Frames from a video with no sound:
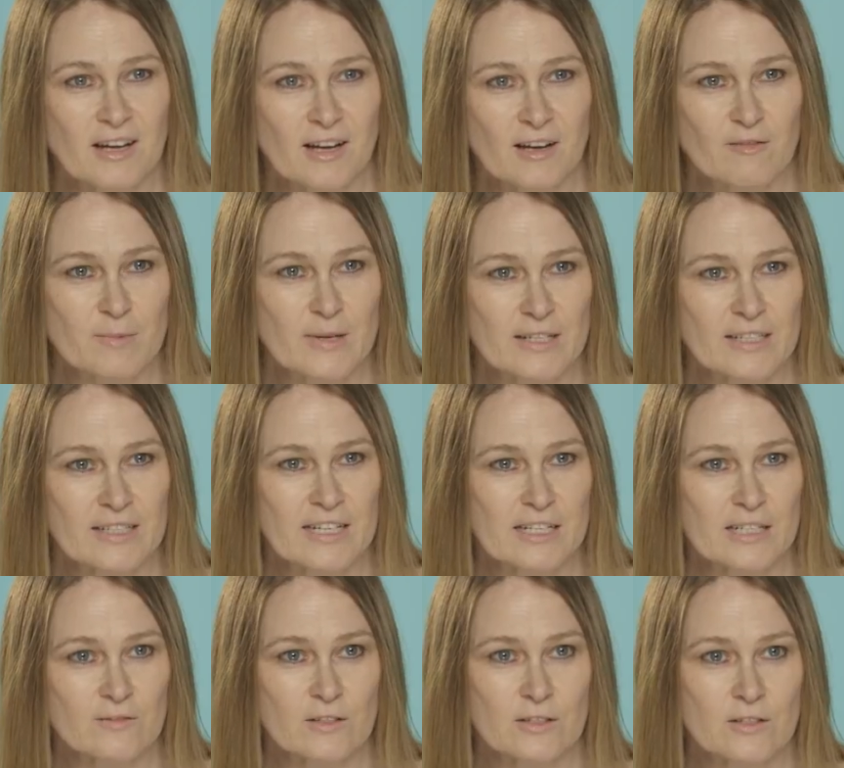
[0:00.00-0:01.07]
I've been
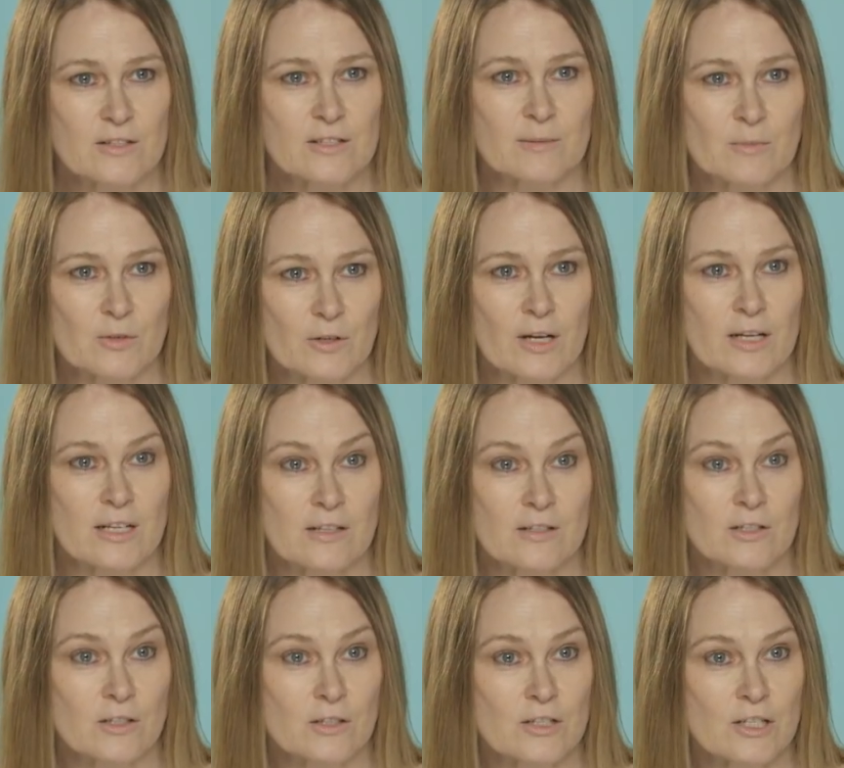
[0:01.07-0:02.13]
lucky enough to do some great
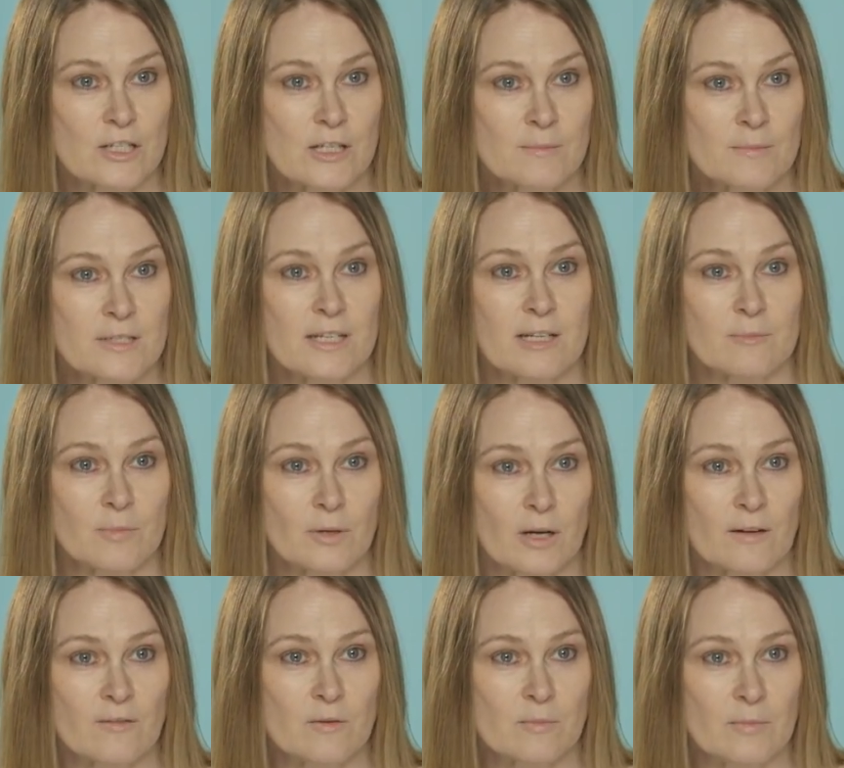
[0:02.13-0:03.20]
internships at
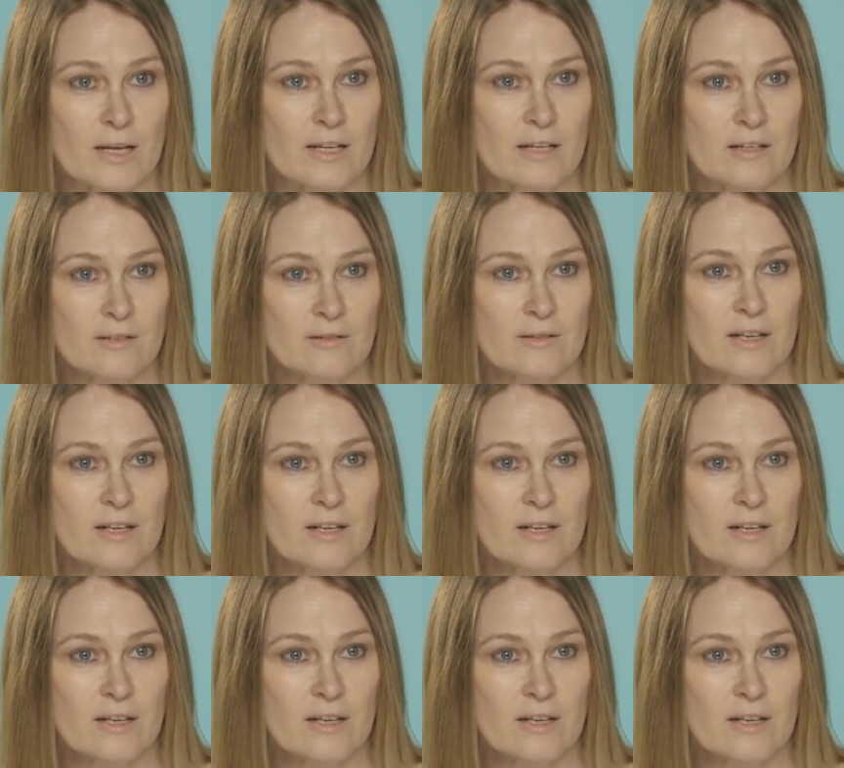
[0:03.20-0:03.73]
private media.